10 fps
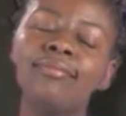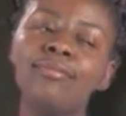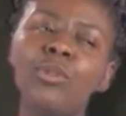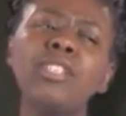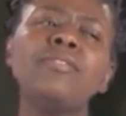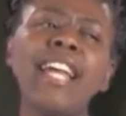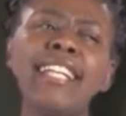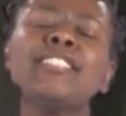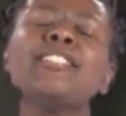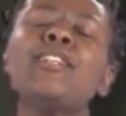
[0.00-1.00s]
would have
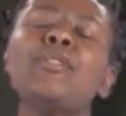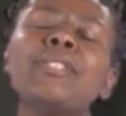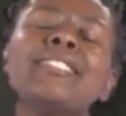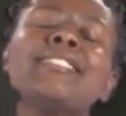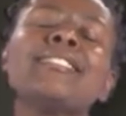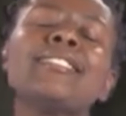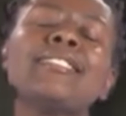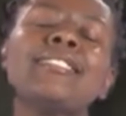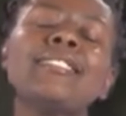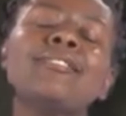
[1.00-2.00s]
liked a lotus,